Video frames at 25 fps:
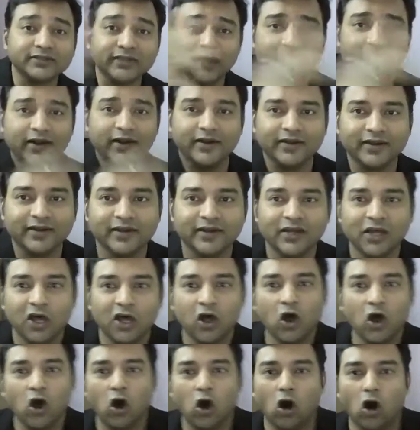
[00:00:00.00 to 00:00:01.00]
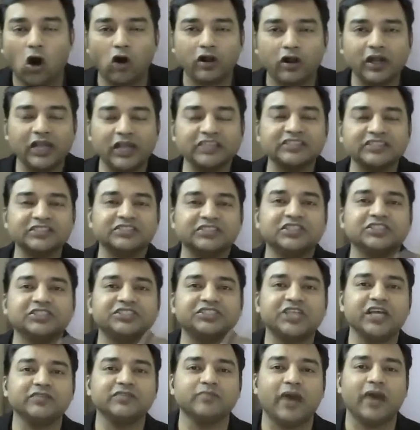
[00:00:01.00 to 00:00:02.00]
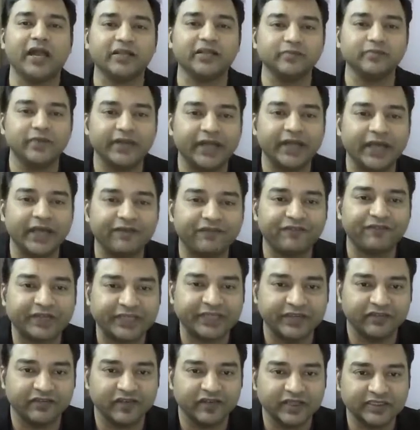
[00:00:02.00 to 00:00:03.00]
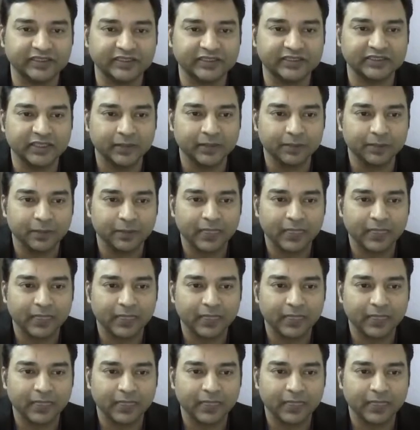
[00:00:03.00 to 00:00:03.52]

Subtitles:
Third, organizational change management effectiveness.